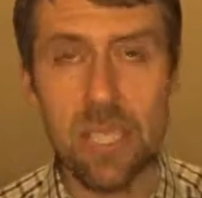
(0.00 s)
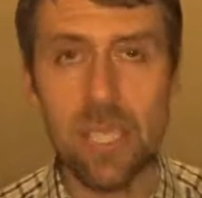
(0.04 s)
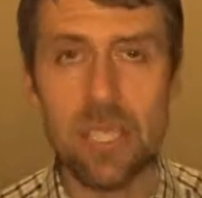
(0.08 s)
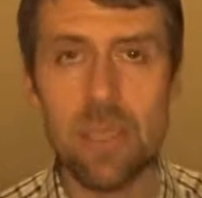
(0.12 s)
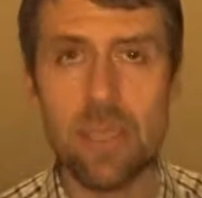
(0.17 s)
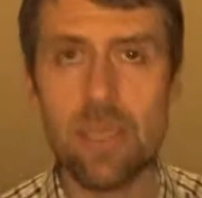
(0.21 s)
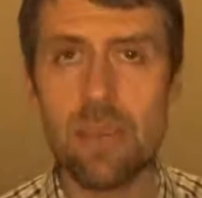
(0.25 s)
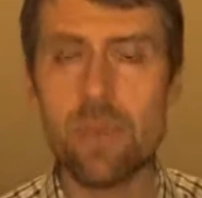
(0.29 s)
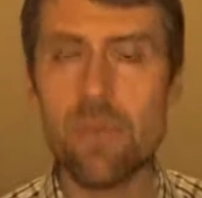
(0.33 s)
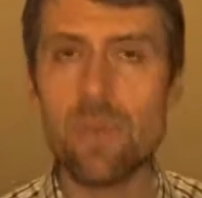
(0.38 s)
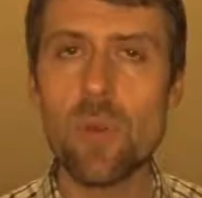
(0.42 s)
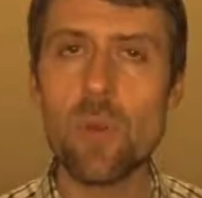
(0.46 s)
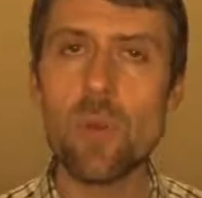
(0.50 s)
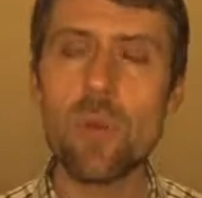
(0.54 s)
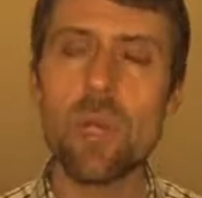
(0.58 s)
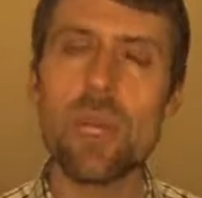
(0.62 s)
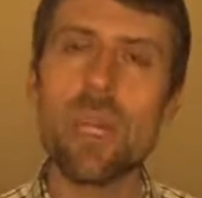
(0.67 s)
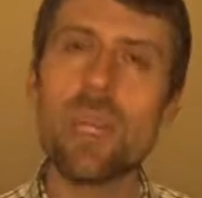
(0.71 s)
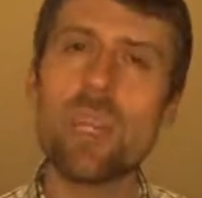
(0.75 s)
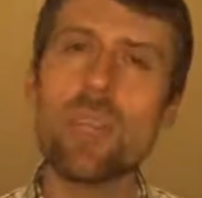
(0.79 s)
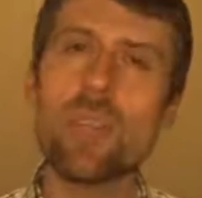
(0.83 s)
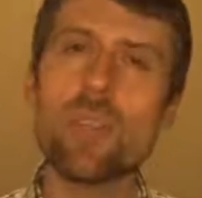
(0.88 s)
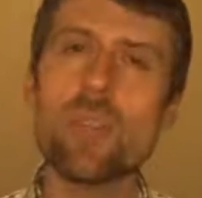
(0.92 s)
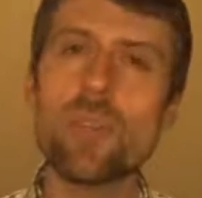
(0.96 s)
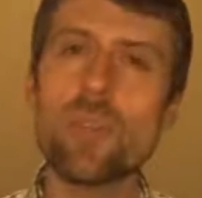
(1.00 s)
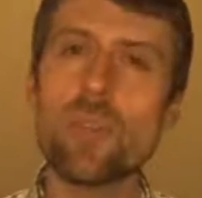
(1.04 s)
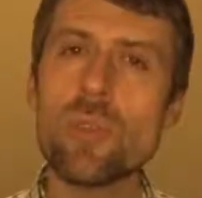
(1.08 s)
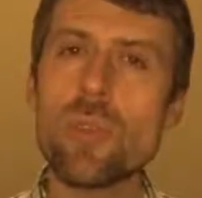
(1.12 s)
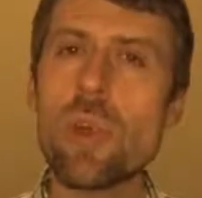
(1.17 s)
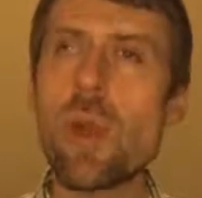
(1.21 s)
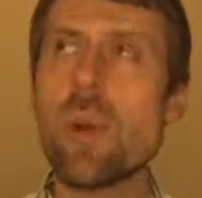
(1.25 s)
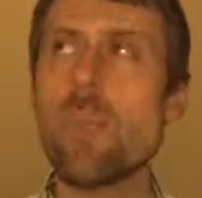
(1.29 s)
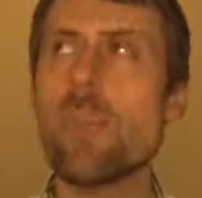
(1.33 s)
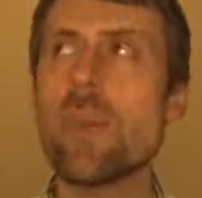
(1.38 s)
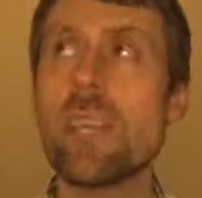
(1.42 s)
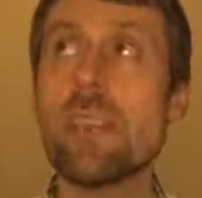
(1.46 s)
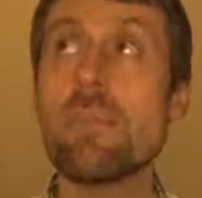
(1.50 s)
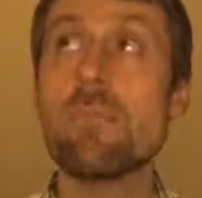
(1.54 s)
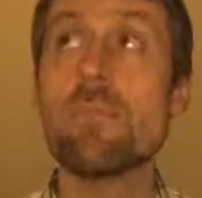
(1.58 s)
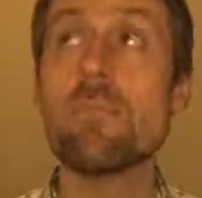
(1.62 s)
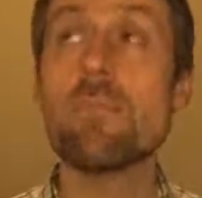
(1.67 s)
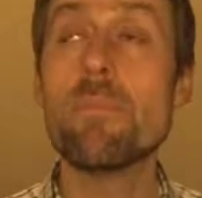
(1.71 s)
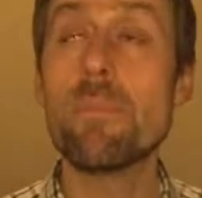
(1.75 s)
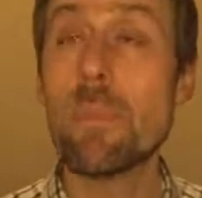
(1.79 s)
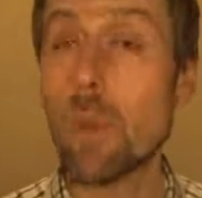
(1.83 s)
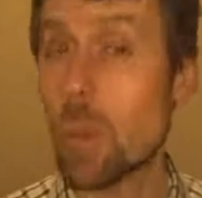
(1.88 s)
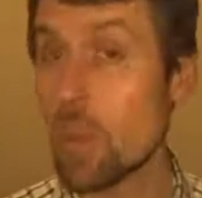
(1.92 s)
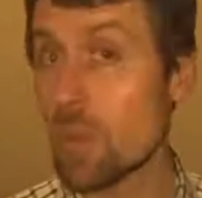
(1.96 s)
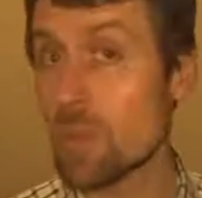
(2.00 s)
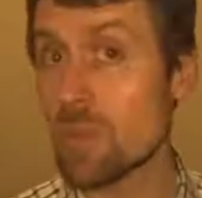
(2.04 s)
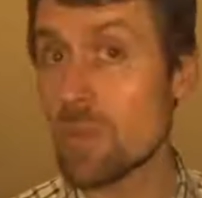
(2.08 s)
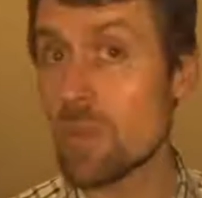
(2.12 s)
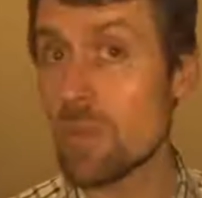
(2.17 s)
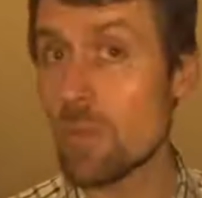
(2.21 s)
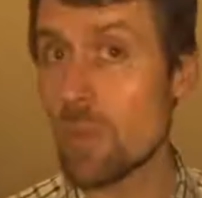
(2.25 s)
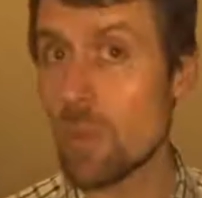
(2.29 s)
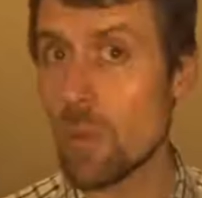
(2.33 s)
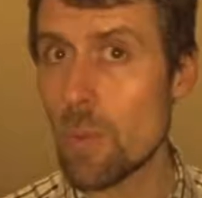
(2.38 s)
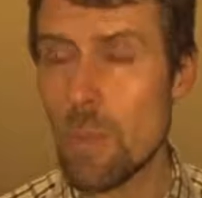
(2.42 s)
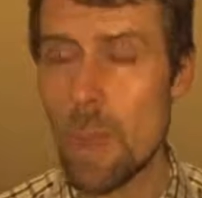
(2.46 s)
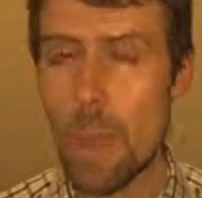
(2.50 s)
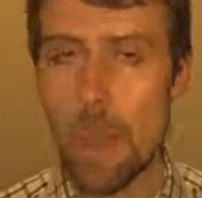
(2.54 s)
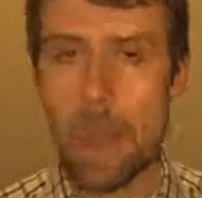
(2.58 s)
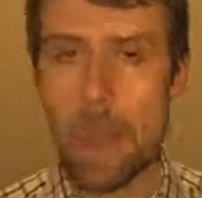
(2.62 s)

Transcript: Therefore, it should not be impossible,